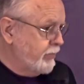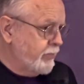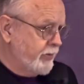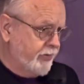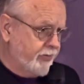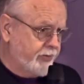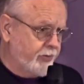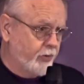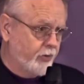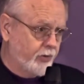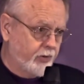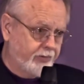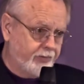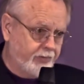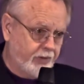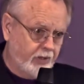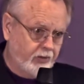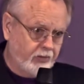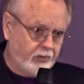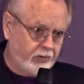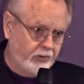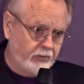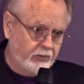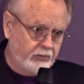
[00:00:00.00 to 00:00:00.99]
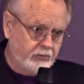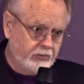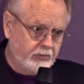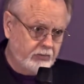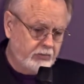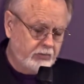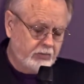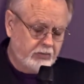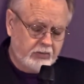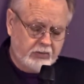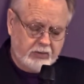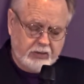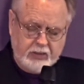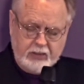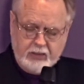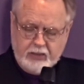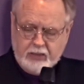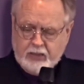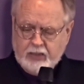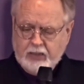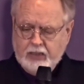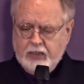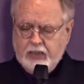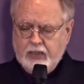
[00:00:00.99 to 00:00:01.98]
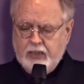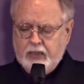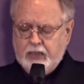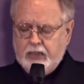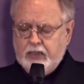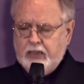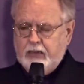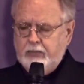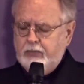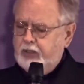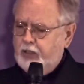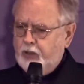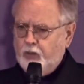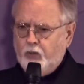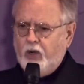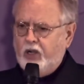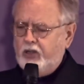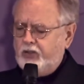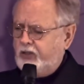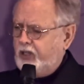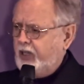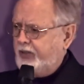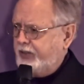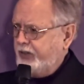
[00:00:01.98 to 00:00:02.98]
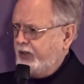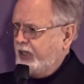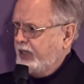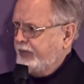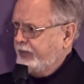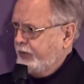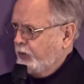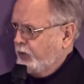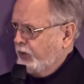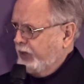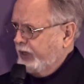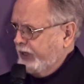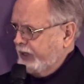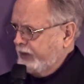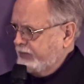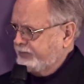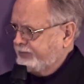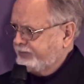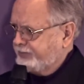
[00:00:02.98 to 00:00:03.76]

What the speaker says: prefer to function. But it was not the Navy way.